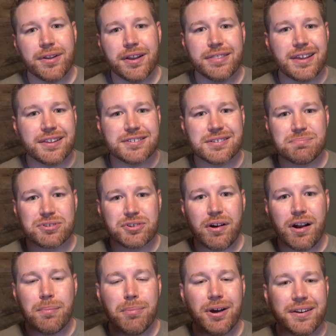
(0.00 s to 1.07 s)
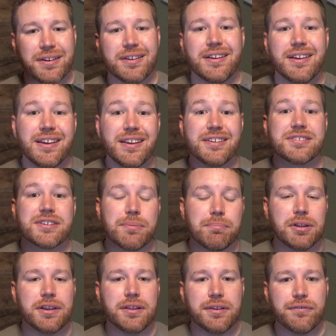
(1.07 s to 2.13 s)
hit that subscribe button. It is
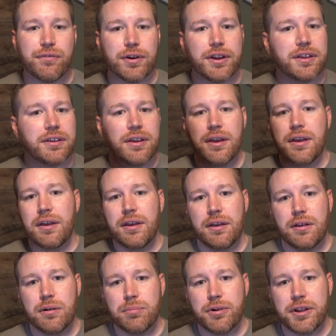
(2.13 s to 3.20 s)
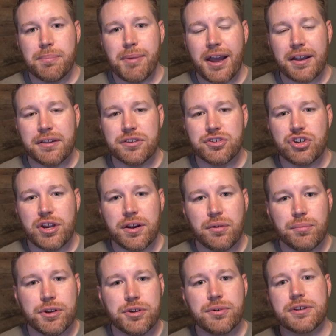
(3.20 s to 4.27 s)
completely free. It'll bring you back to the channel.
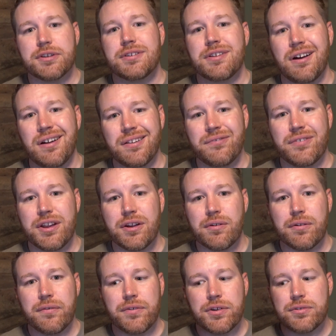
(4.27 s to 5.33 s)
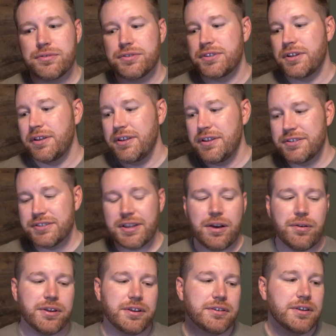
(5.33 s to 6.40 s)
We do a ton of gear reviews,
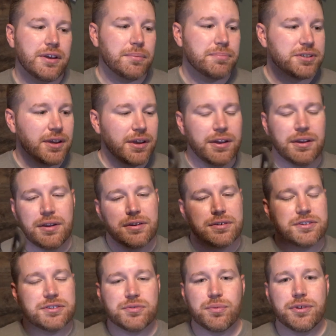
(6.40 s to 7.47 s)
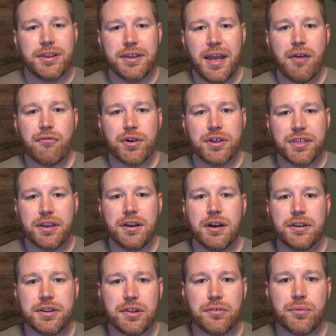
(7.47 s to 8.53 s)
e-scouting tips, just really everything
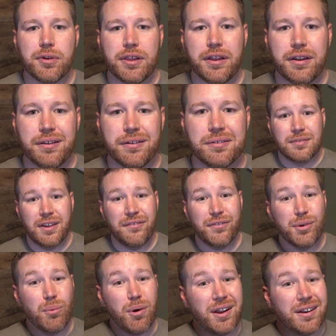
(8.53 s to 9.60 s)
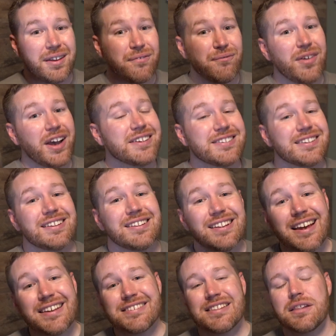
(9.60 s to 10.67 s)
hunting related. And if you want to invest
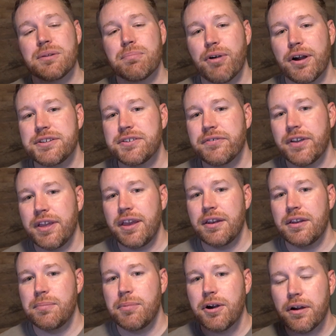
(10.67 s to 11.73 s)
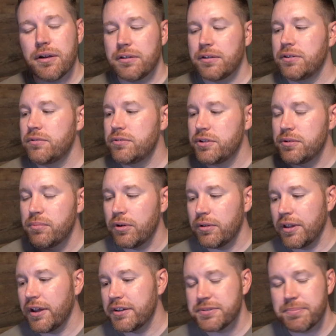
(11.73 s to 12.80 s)
less than the price of a candy bar, YouTube won't
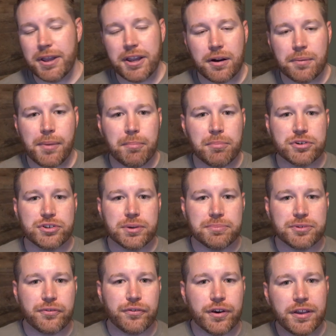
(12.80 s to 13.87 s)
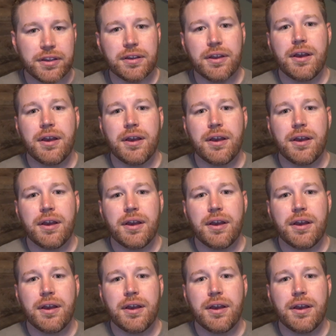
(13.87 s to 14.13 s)
let us make our memberships free,